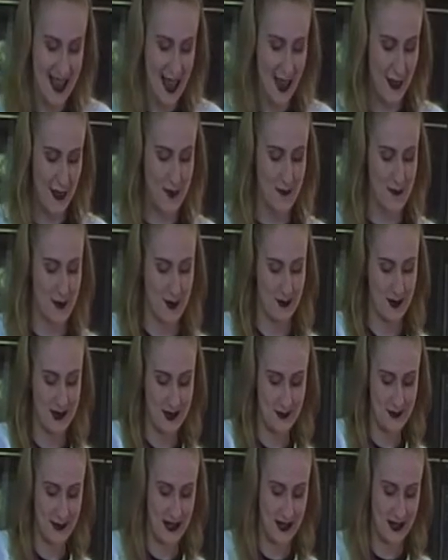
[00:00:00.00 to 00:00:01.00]
at the moment,
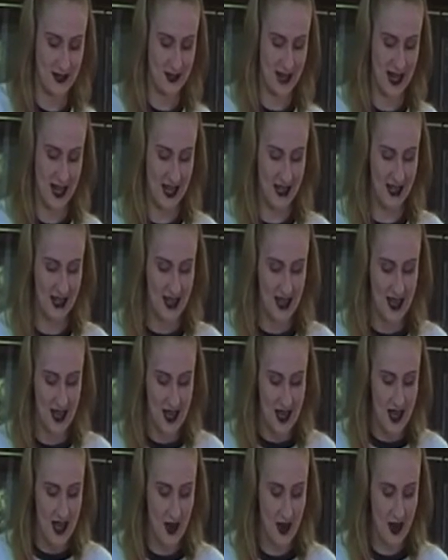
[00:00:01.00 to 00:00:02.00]
but that's okay.
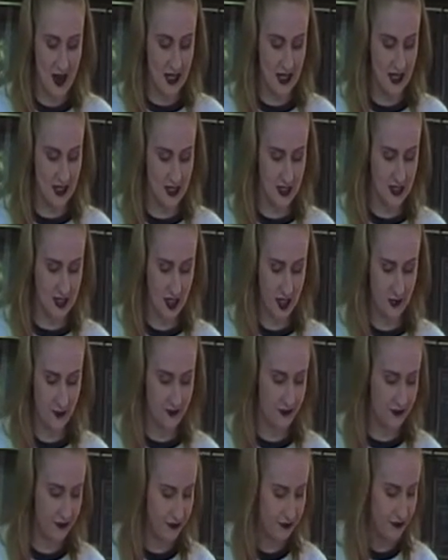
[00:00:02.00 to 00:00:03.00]
Alright, so
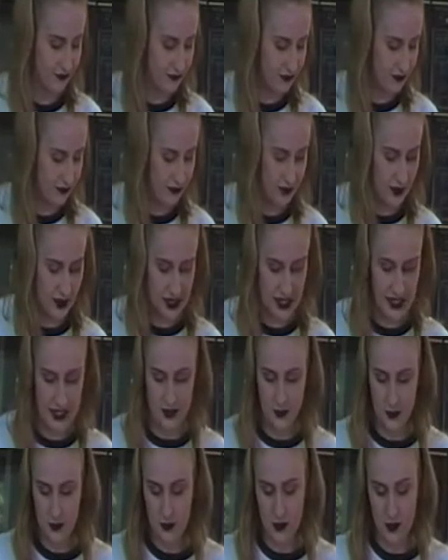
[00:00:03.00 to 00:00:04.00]

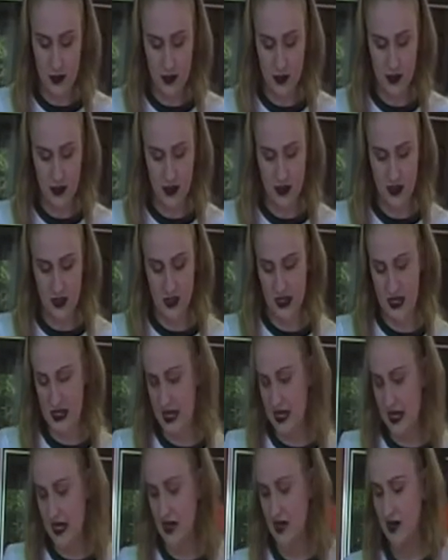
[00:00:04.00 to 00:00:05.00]
that's what we're going to do
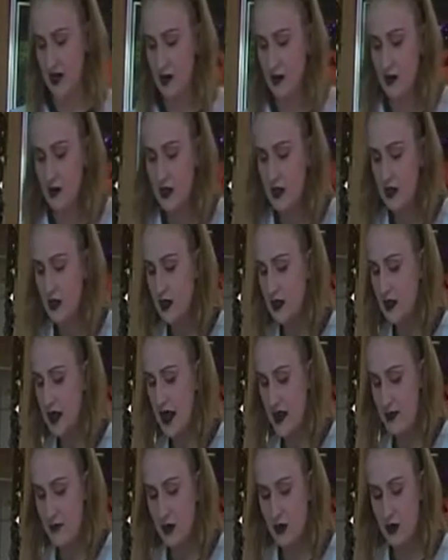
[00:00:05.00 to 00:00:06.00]
now.
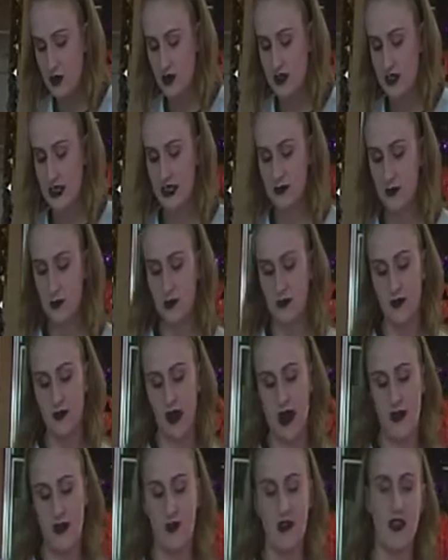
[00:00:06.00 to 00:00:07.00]
And because there's more
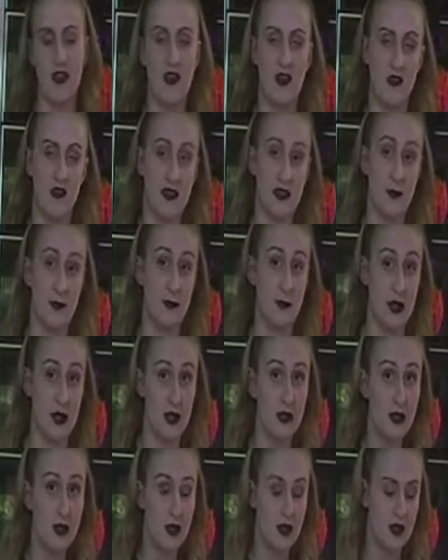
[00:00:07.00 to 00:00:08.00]
flour than there is
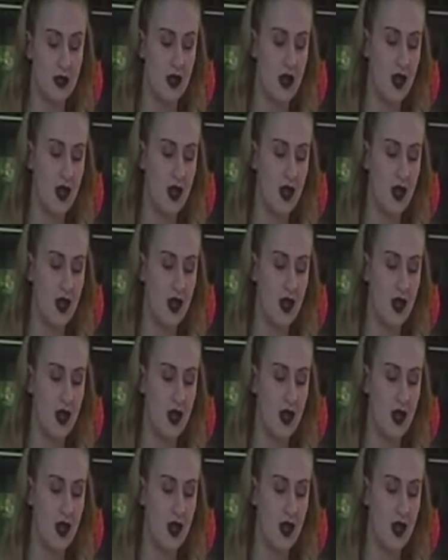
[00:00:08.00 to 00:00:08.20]
milk,